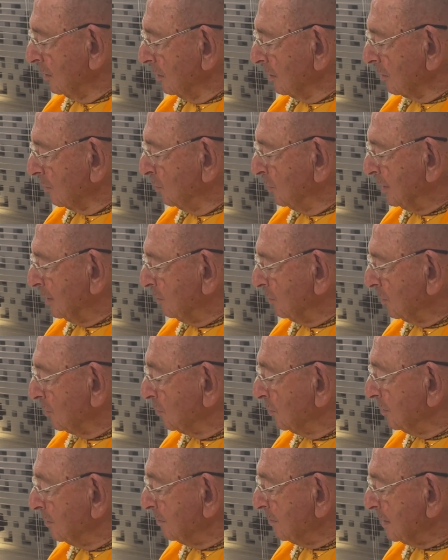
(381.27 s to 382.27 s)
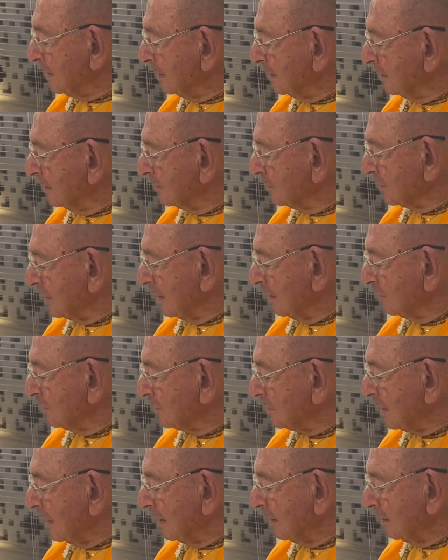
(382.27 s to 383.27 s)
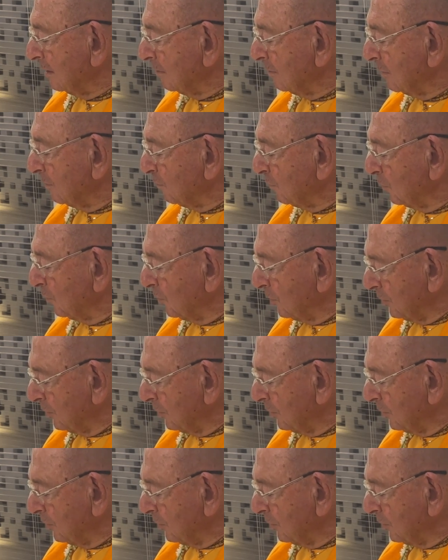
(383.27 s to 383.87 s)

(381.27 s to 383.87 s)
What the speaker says: Queen Rukmini is now standing before